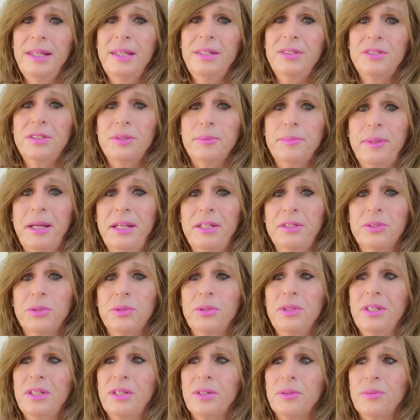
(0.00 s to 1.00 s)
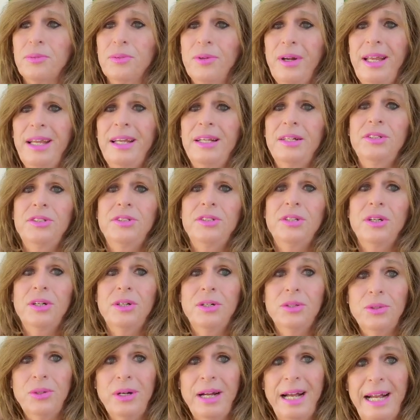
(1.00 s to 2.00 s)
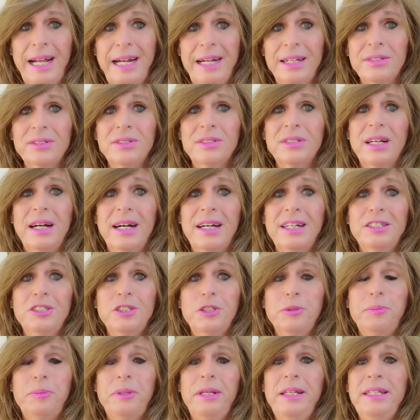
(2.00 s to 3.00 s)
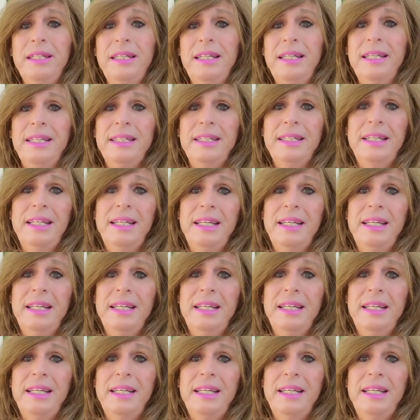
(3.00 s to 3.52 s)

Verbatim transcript: is to make sure that the Rancho outside speaking